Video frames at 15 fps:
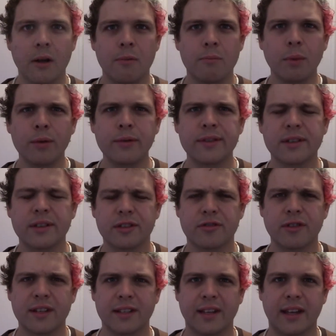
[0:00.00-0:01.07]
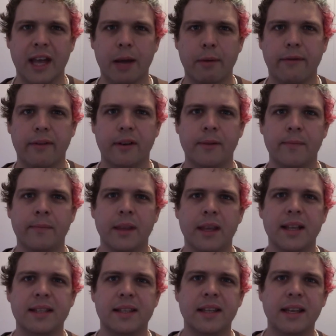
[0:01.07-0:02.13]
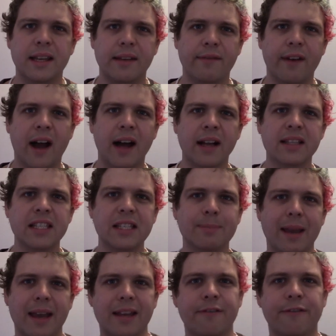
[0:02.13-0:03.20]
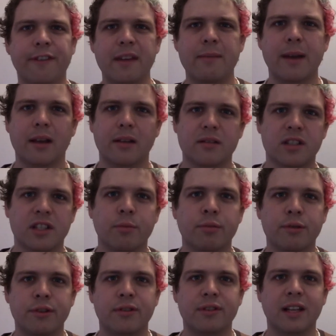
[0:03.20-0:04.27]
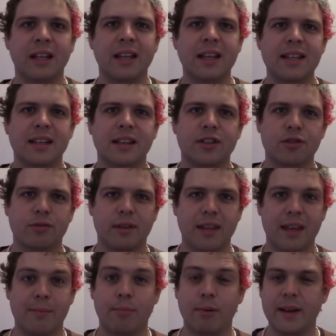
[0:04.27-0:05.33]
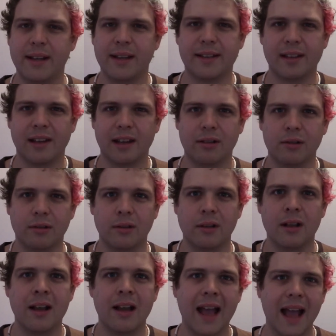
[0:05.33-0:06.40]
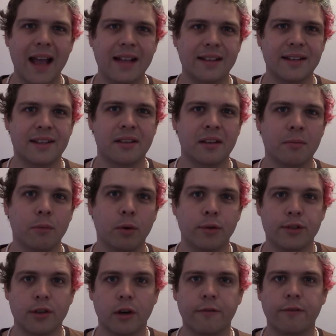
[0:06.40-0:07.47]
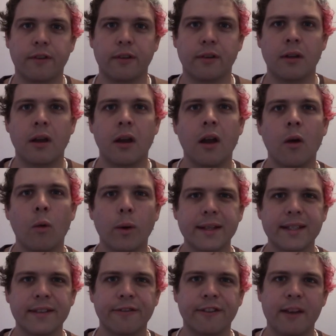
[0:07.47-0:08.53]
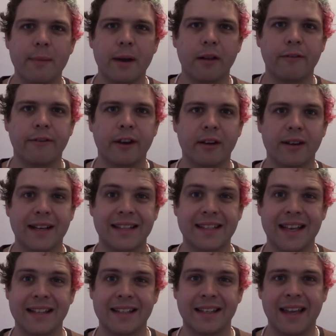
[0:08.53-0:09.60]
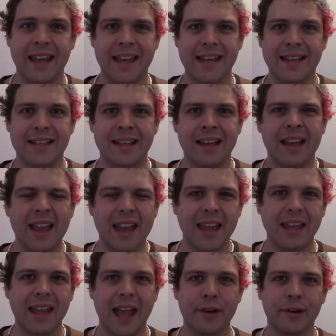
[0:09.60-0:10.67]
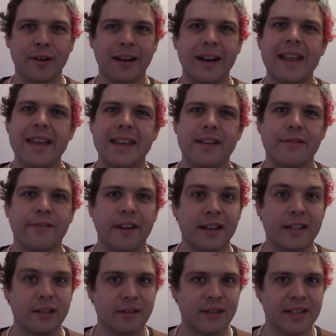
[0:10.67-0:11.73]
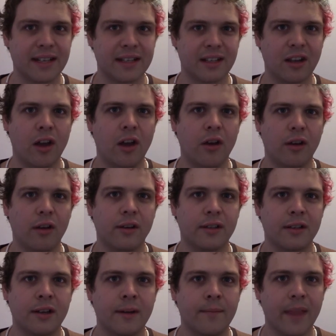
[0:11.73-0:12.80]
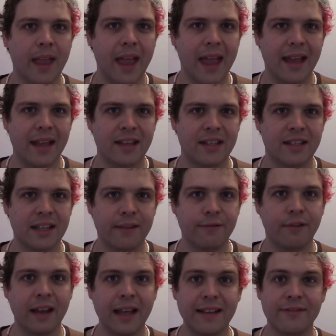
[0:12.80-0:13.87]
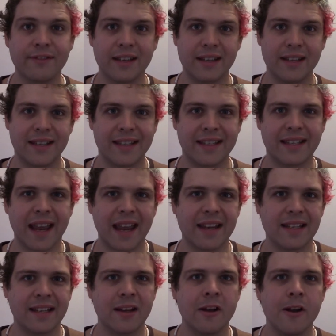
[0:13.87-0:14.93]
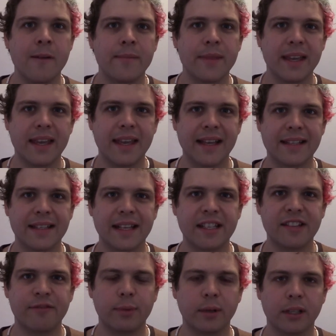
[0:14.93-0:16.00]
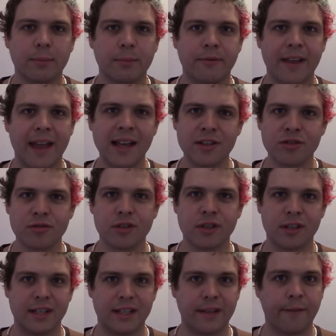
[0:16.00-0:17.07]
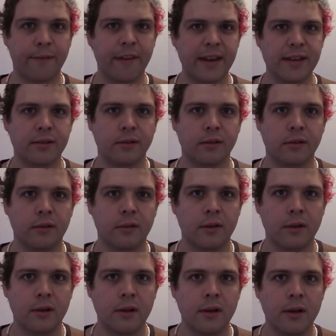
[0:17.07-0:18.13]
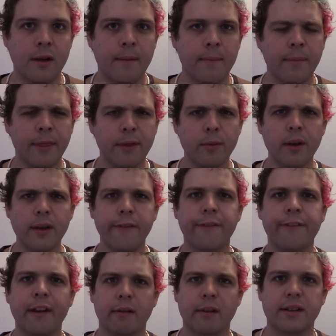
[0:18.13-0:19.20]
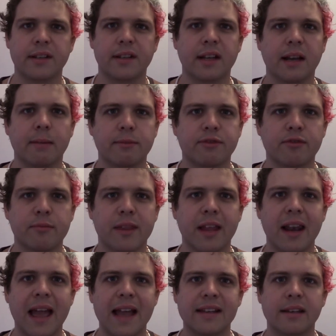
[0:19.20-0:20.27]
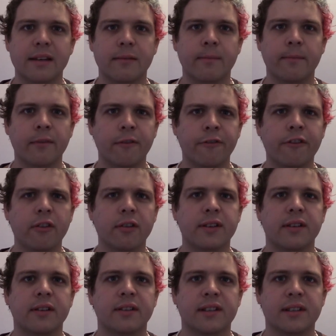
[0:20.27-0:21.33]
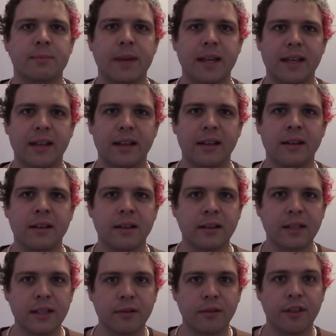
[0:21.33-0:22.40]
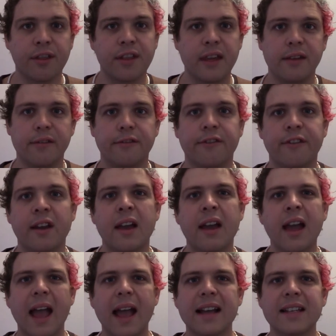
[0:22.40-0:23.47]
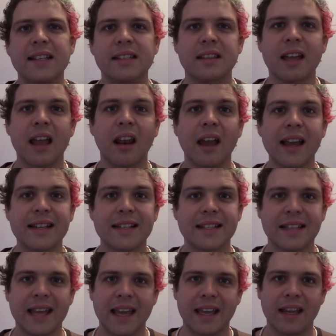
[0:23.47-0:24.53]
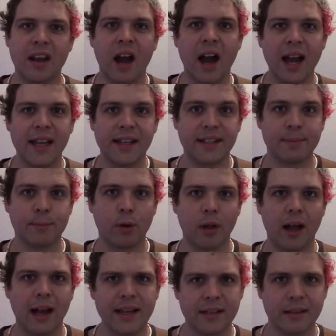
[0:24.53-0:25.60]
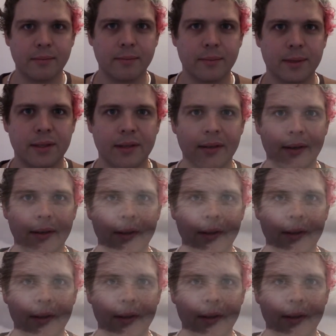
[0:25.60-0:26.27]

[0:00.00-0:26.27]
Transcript: Most distressing, however, is the need for unspayed females to produce a litter during their breeding cycle, as, most often, once a female ferret has entered heat, it cannot leave until this has occurred, and if left in this state, the excessive buildup of estrogen is fatal. The word ferret comes from the Latin ferretus, meaning little thief, as they like to take and hide small items.